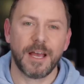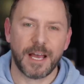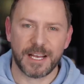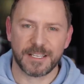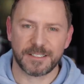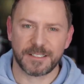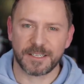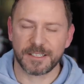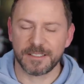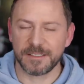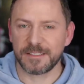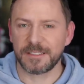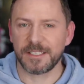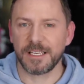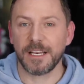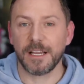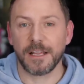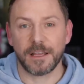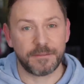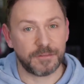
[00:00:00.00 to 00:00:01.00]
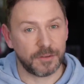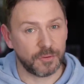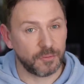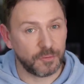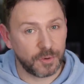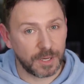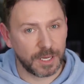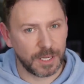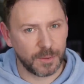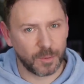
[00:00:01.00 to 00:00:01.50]
as a concealer if you
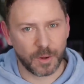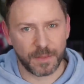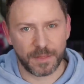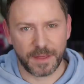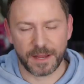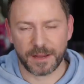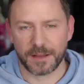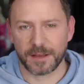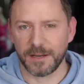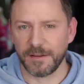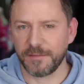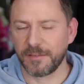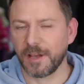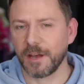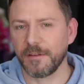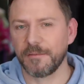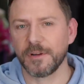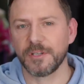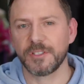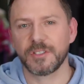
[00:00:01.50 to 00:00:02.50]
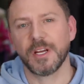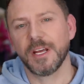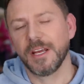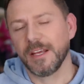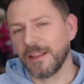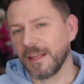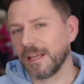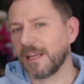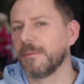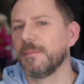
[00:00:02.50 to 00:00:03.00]
really want that kind of coverage.
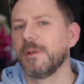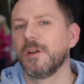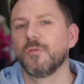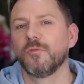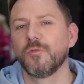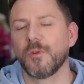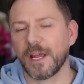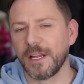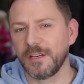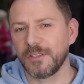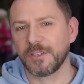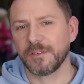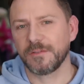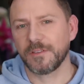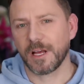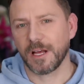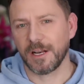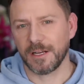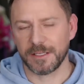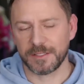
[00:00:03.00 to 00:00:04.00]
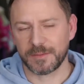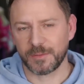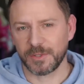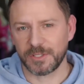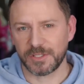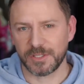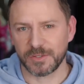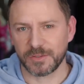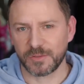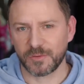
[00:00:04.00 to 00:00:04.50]
They come in a range of colors,
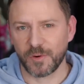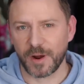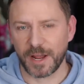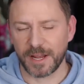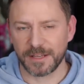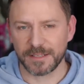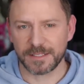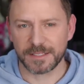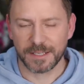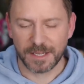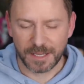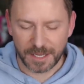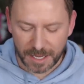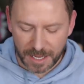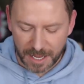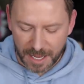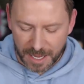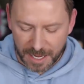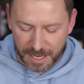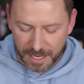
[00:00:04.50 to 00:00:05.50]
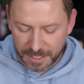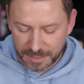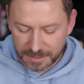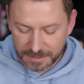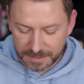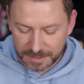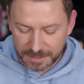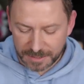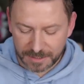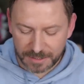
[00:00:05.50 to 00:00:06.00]
which is great.
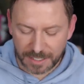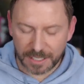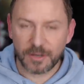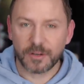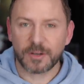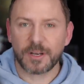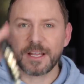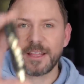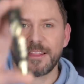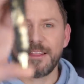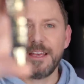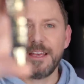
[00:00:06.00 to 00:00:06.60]
And they look like